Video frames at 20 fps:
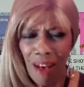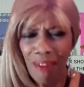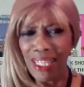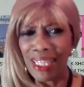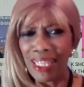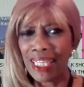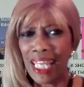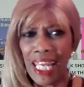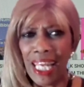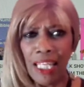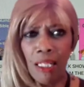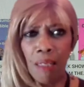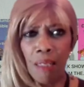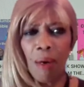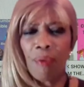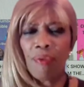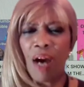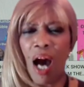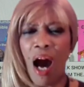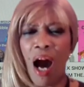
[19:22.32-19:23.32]
of the
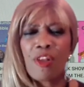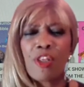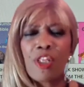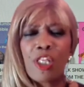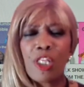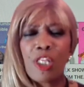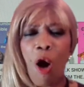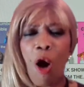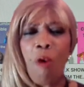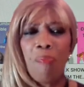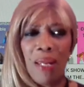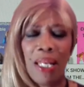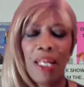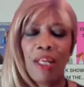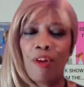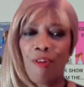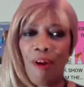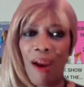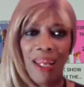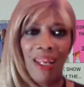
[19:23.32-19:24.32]
kingdom of God. So
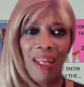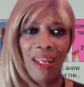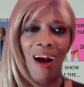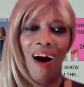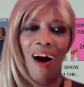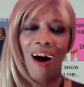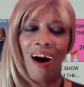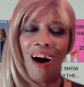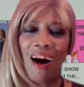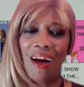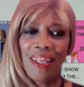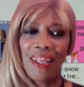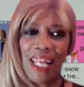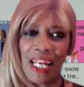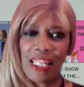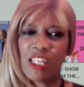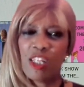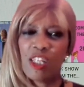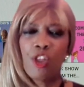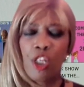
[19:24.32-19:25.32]
many great
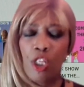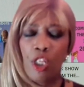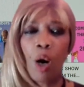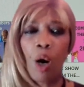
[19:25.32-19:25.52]
lessons.